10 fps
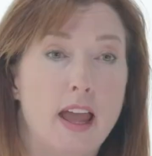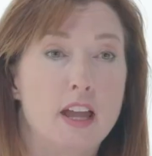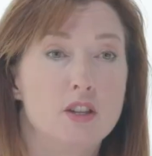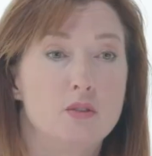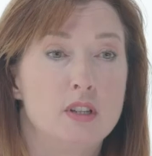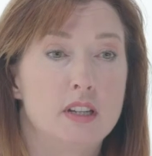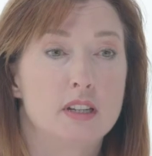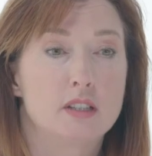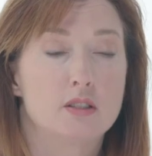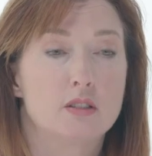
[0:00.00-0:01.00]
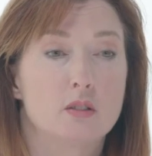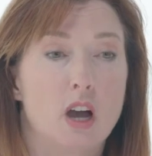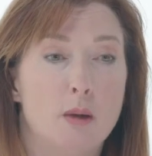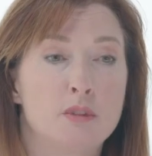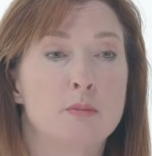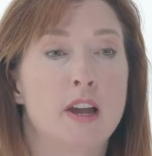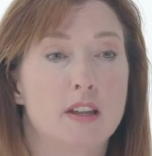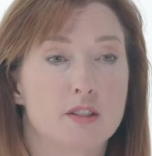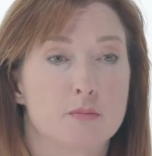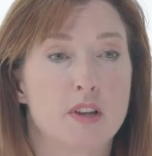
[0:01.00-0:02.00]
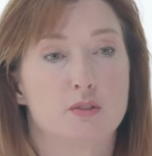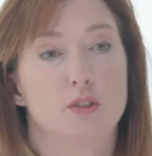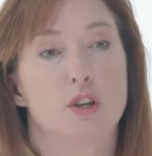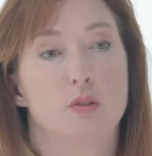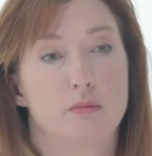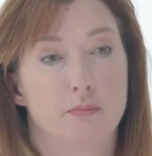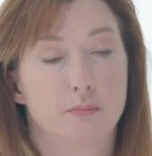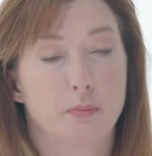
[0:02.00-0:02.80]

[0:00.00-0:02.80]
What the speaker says: and you need it to optimize muscle tone.